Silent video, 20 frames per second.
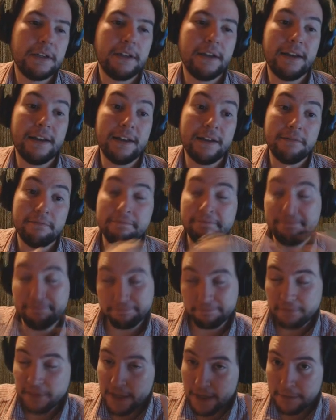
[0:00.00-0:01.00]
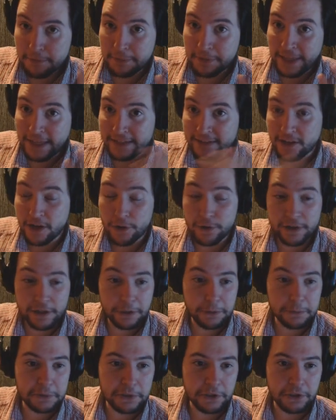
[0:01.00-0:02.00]
but that's totally
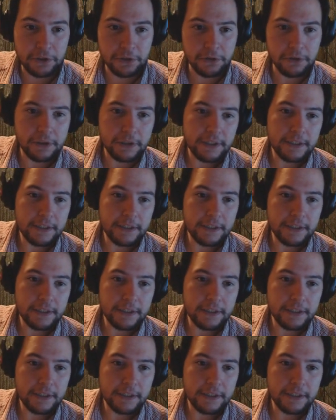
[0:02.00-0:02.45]
up to you.